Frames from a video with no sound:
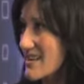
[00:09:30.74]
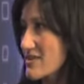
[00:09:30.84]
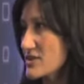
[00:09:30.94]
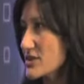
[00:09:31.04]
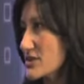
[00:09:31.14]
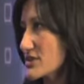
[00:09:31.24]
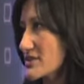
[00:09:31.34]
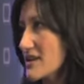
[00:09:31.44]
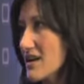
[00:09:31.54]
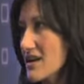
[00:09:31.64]
your,
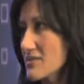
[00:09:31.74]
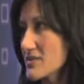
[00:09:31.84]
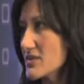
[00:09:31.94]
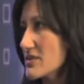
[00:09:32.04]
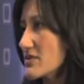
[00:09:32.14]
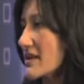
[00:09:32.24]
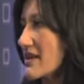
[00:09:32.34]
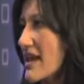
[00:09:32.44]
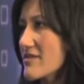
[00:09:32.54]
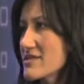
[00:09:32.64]
um, you know, mm-hmm.
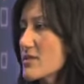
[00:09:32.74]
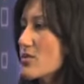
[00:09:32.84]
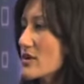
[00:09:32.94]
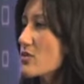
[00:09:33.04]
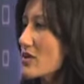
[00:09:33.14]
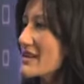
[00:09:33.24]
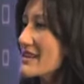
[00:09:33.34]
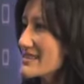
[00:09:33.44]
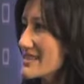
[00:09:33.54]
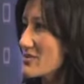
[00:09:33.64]
everyone, what, what
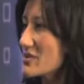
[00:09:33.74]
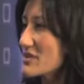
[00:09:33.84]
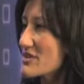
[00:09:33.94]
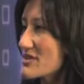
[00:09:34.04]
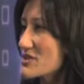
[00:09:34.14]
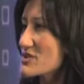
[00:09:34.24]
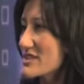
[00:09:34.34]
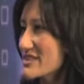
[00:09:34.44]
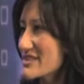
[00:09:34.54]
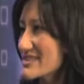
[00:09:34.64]
is it? What are the
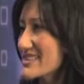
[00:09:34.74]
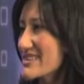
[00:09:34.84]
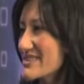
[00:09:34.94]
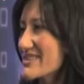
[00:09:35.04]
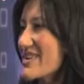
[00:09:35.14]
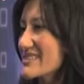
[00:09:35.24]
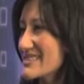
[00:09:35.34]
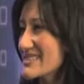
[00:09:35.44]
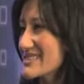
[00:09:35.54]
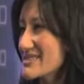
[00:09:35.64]
triggers that are
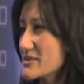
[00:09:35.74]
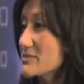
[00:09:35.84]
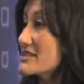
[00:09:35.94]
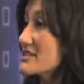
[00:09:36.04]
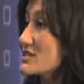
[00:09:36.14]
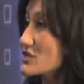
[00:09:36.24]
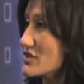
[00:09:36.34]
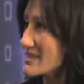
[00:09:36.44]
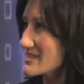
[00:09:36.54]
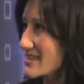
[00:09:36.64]
causing this symptom? Is it
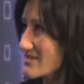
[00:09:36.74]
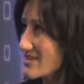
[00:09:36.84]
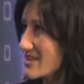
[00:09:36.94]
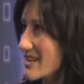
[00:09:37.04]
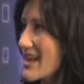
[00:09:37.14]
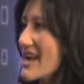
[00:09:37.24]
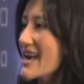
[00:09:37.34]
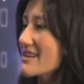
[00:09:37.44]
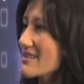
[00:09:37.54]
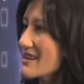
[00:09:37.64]
stress level?
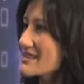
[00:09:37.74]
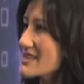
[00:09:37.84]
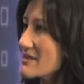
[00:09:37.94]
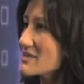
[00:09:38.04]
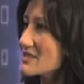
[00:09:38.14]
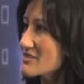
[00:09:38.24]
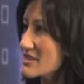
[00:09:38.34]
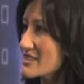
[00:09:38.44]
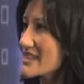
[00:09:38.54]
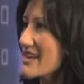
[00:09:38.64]
And a lot of times it's
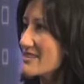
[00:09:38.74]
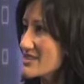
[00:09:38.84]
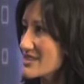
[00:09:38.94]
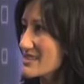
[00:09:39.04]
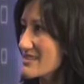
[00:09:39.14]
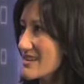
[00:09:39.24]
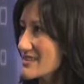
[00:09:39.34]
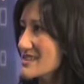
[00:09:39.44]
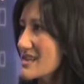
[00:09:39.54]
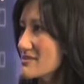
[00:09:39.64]
very challenging. A lot
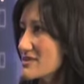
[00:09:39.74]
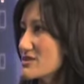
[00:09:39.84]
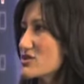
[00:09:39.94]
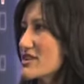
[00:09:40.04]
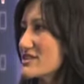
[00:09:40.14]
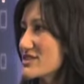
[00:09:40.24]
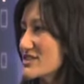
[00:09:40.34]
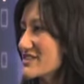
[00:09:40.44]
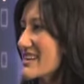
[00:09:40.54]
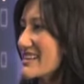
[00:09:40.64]
of times
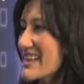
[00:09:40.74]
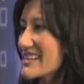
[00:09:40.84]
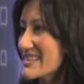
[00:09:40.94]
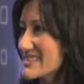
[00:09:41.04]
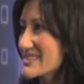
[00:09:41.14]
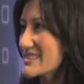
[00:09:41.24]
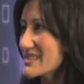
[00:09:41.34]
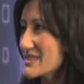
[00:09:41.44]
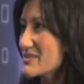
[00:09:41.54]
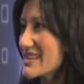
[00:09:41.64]
stressors are not that easily
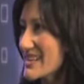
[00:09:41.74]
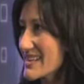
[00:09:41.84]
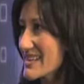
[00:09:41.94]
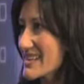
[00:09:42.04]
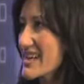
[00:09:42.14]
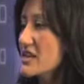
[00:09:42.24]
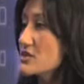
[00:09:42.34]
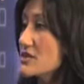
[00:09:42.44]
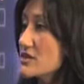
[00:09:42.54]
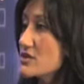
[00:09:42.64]
eliminated. Right.
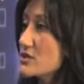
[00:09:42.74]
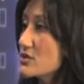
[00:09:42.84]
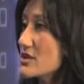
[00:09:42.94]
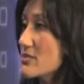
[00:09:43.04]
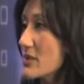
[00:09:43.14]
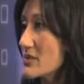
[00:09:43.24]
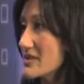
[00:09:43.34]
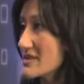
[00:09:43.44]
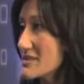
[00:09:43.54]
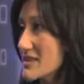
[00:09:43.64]
So there's two
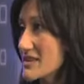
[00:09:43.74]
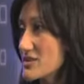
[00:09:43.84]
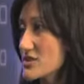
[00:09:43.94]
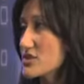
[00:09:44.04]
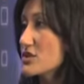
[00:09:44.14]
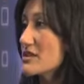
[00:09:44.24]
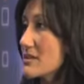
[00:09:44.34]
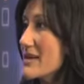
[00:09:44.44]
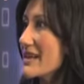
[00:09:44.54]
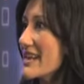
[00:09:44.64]
components. I mean, there's certainly
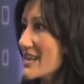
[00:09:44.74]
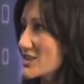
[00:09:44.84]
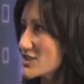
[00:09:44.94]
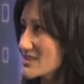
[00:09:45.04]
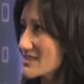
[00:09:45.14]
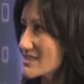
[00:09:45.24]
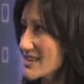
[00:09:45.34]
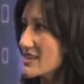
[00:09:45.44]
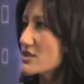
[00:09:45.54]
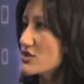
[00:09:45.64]
medications
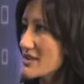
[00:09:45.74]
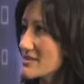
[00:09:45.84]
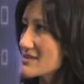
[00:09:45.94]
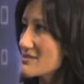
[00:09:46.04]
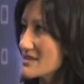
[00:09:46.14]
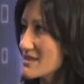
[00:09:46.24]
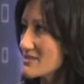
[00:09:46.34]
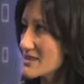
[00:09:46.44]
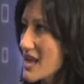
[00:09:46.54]
that can address symptoms,